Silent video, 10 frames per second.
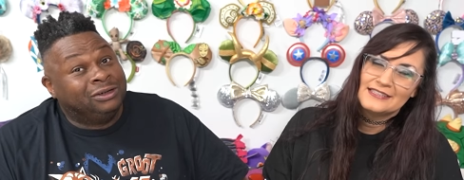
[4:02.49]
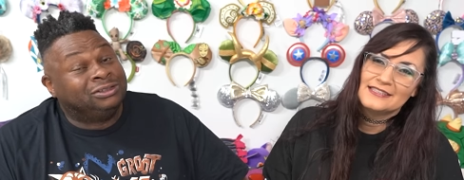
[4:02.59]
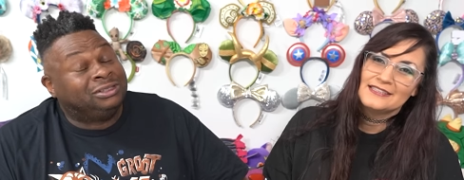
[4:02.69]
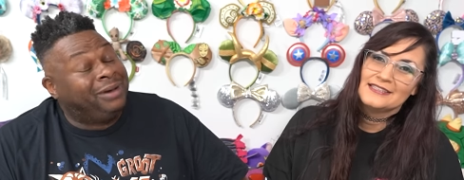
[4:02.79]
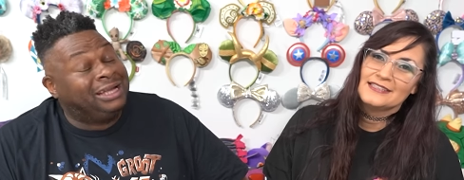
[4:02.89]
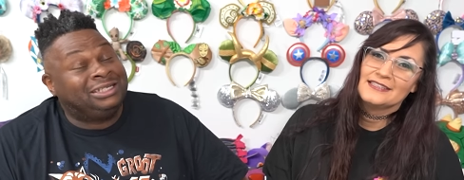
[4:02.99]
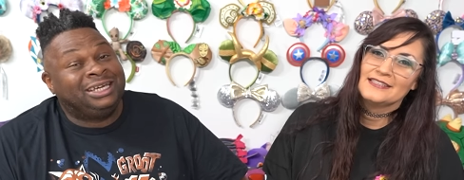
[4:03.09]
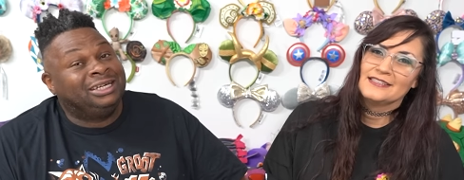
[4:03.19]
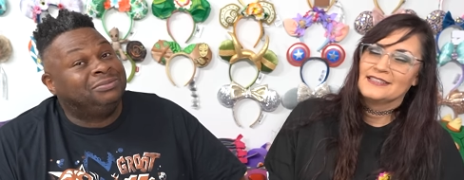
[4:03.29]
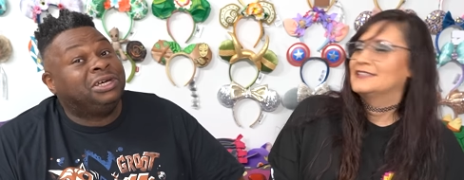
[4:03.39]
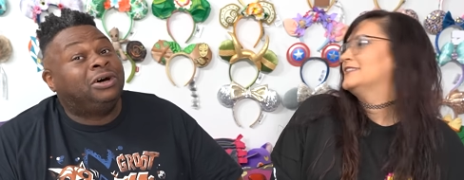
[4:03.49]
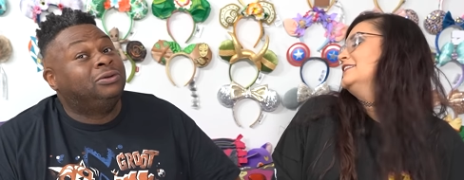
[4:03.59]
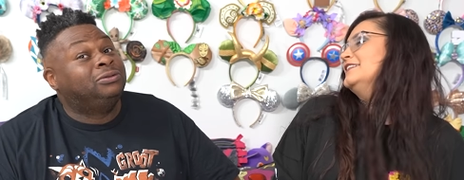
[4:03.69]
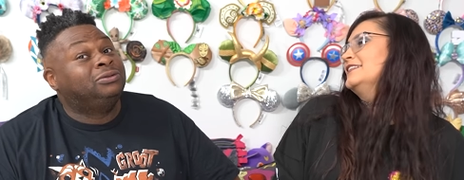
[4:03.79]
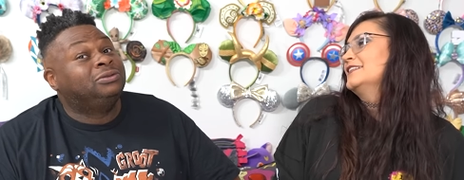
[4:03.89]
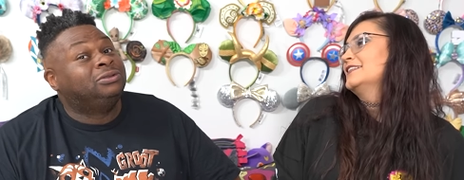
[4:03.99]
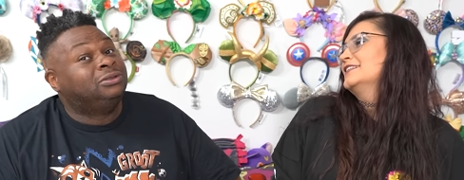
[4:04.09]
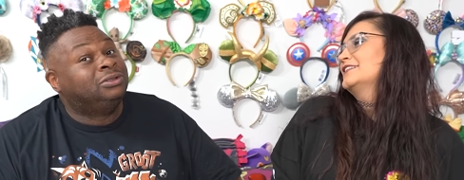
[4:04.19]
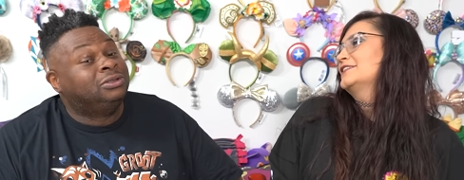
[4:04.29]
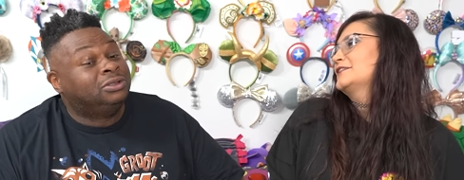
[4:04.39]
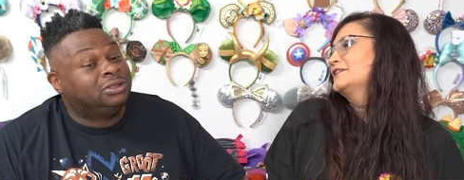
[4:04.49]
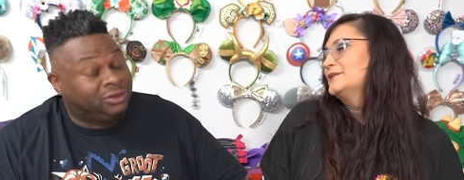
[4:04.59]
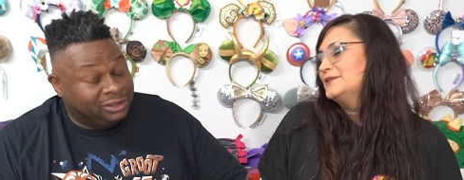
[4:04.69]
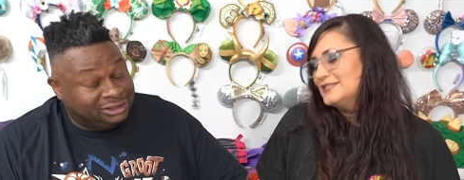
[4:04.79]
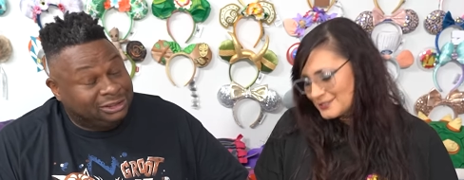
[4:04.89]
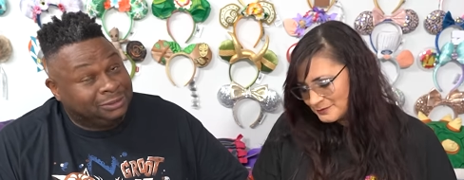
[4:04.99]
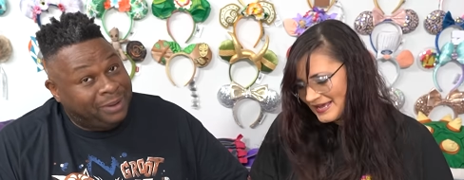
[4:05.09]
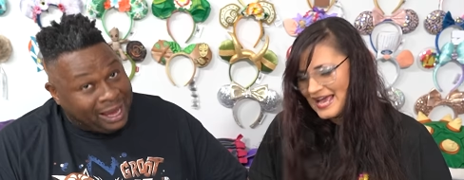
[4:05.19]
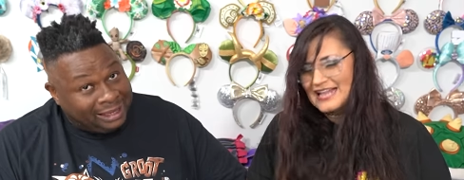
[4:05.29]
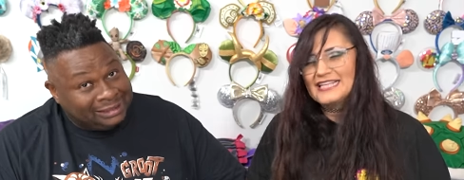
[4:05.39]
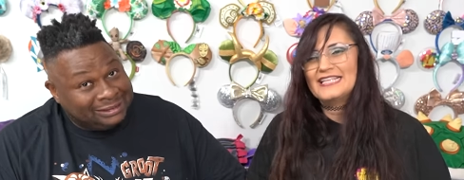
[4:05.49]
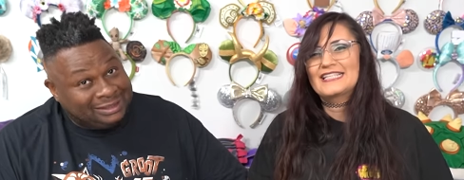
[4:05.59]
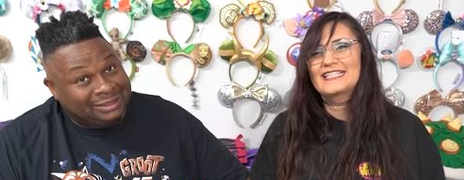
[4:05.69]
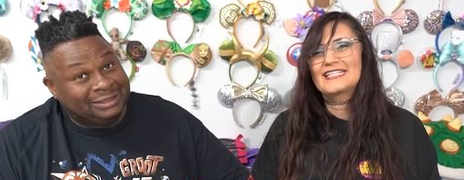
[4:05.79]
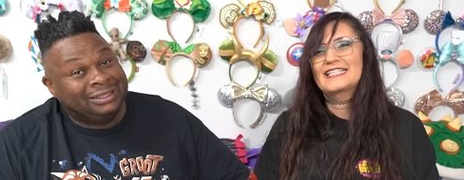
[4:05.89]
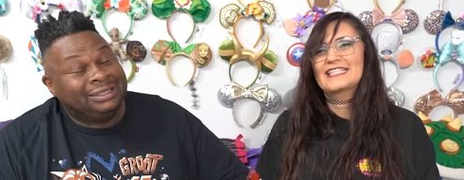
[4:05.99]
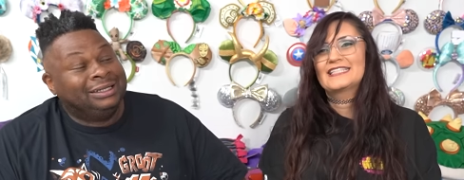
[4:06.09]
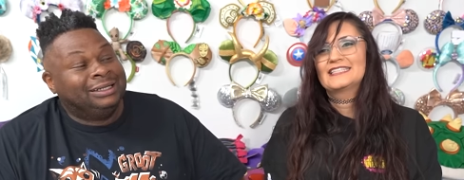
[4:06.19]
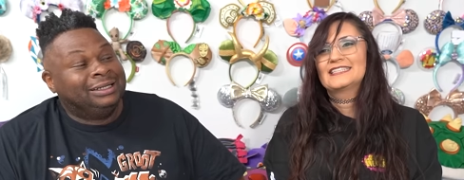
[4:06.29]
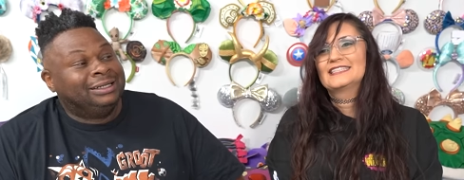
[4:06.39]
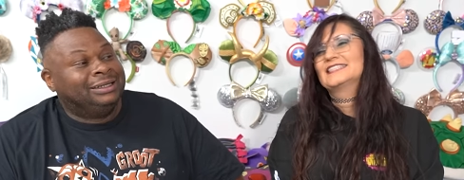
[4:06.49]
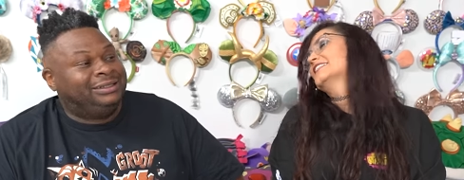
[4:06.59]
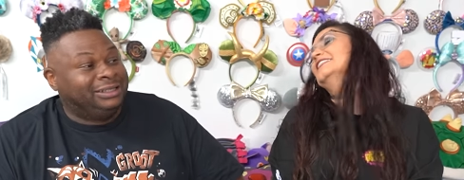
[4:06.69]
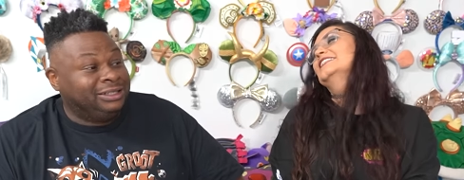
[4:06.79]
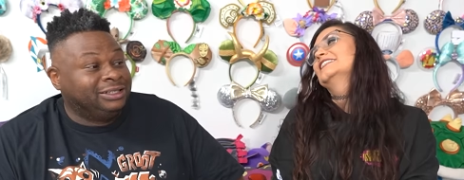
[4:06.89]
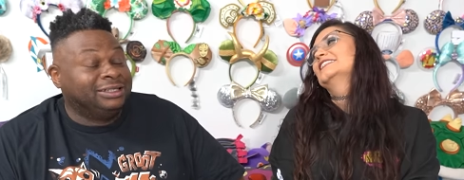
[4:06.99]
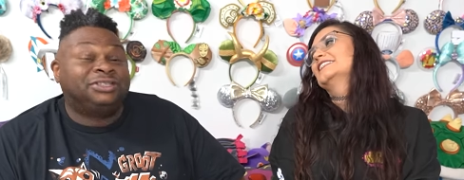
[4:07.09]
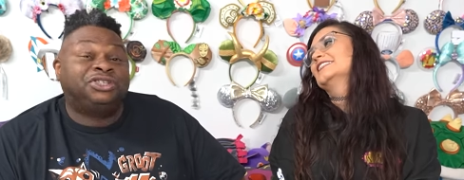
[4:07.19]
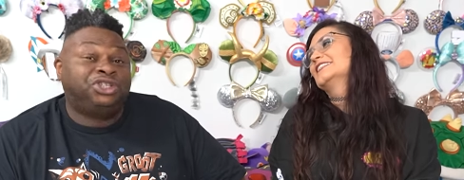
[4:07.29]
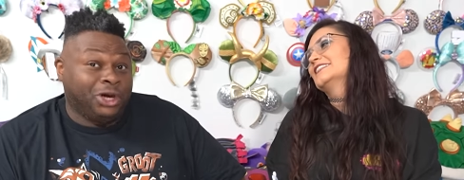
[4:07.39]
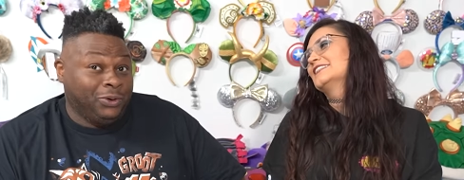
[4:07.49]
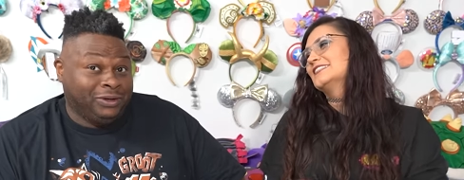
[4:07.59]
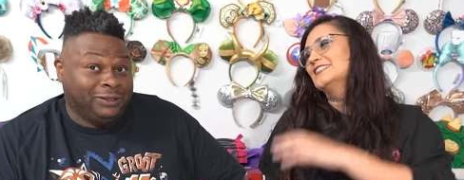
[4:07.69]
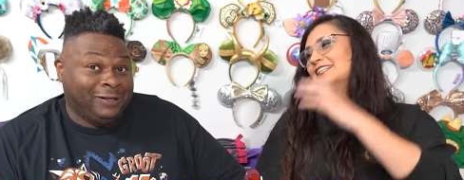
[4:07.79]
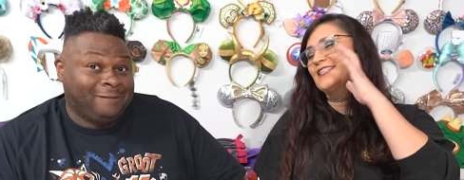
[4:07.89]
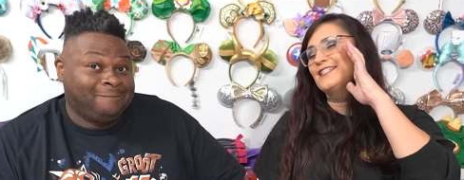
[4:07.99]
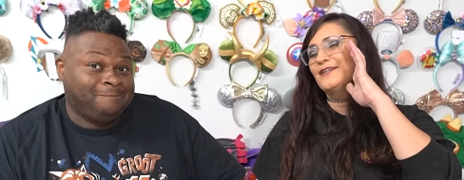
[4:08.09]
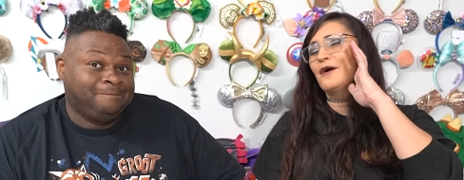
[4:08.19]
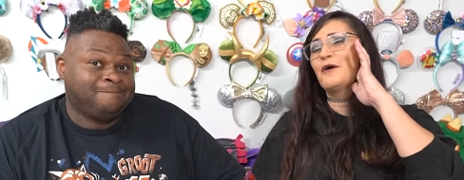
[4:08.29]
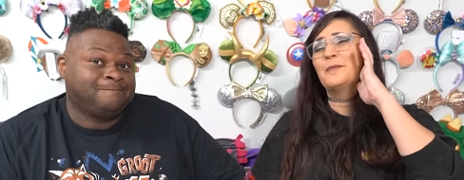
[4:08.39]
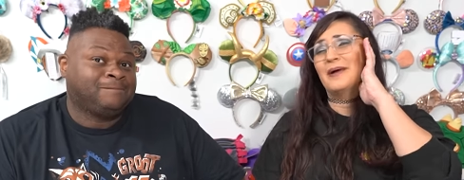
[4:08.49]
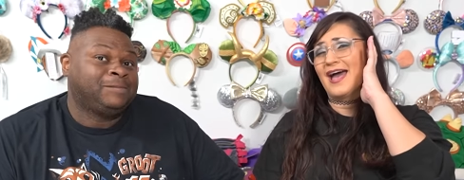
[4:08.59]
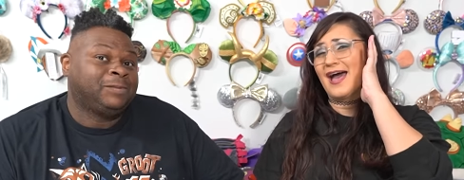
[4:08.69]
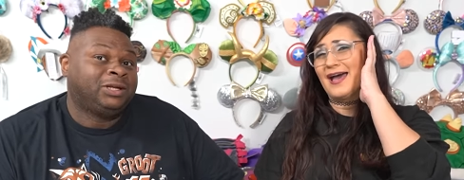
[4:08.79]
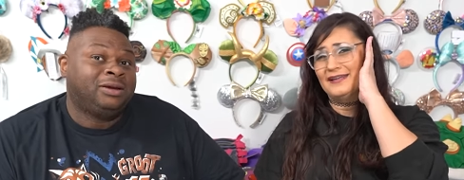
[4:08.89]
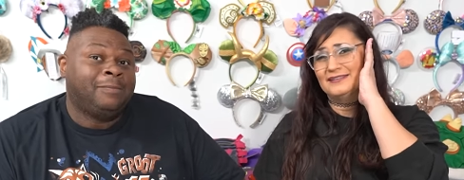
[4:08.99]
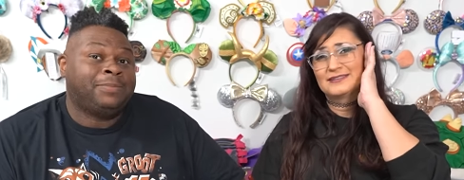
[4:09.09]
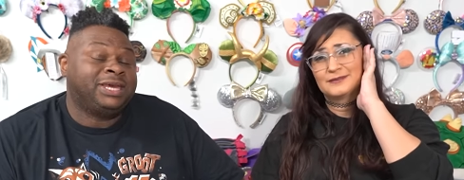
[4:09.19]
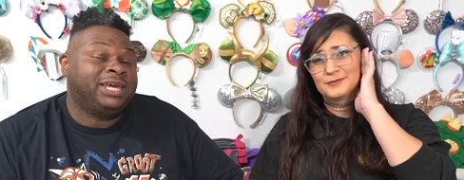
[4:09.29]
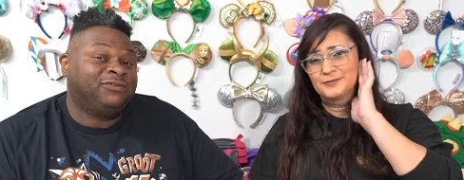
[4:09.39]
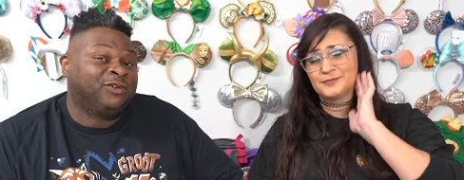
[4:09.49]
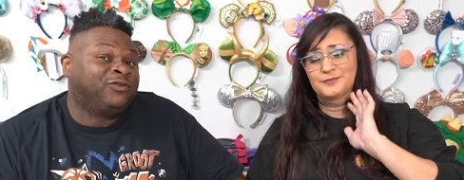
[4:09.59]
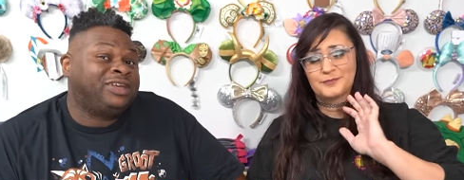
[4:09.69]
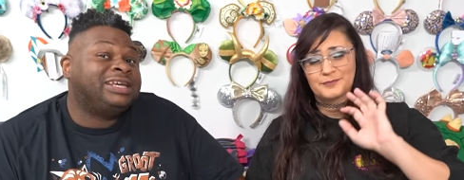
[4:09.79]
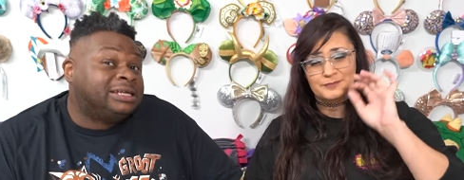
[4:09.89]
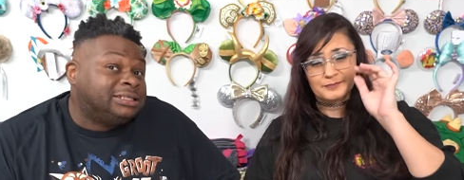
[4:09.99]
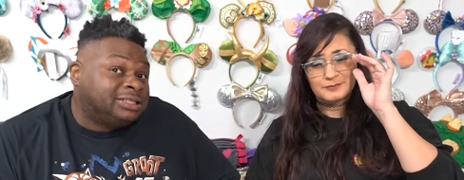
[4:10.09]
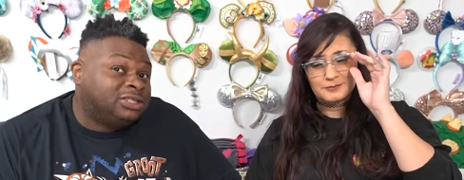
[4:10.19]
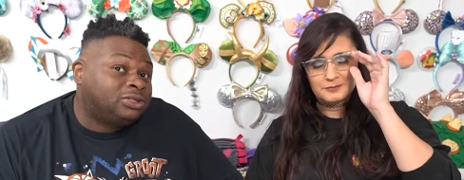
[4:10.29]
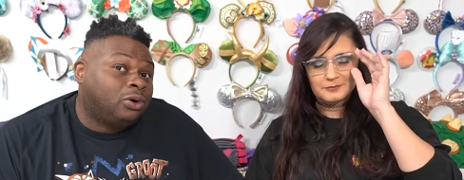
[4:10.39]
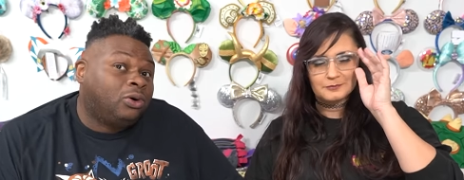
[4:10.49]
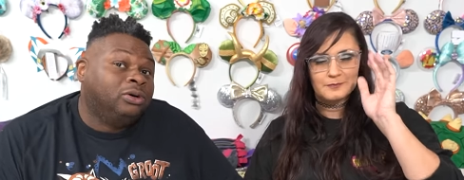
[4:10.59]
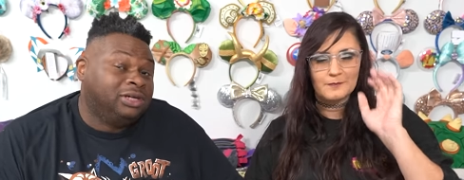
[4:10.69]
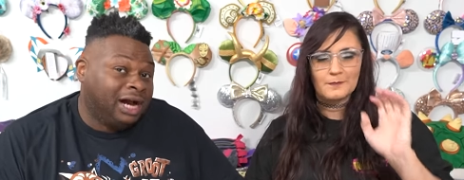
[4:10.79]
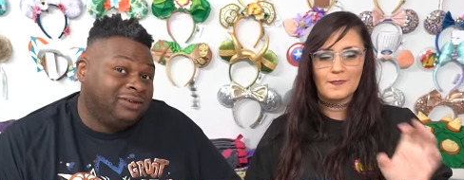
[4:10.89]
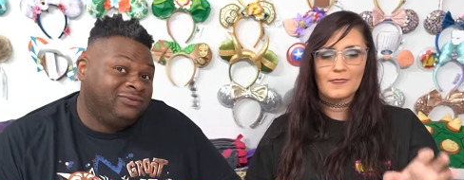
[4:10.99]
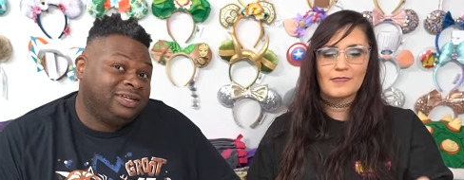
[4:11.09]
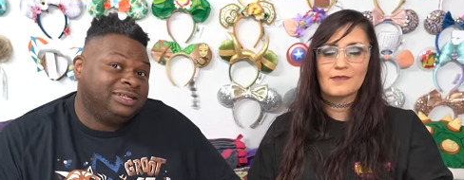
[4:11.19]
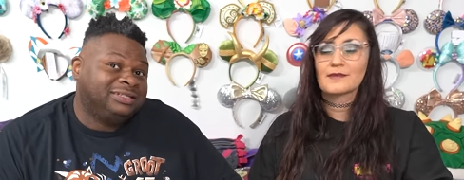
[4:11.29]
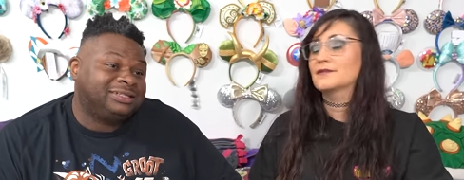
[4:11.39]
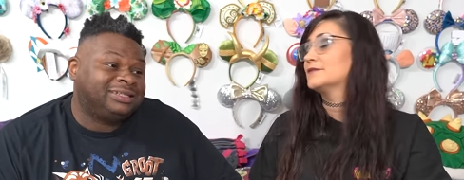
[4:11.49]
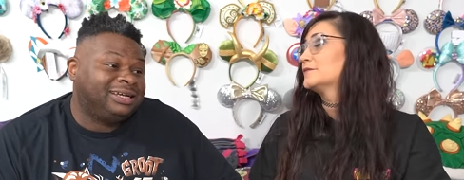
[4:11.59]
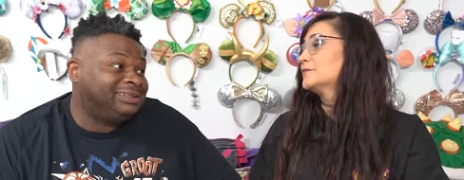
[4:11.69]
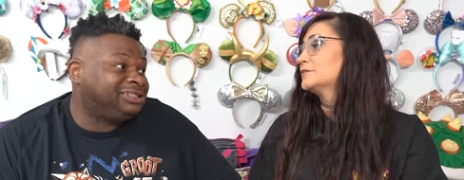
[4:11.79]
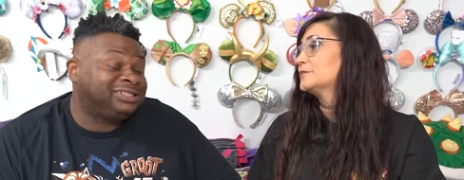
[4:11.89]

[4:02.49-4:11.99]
Speaker 1: goes to Magic Kingdom's own Crystal, Crystal Palace. Palace. Dinner is a joke.
Speaker 2: It's so bad.
Speaker 1: Be it for vegans or non vegans, it's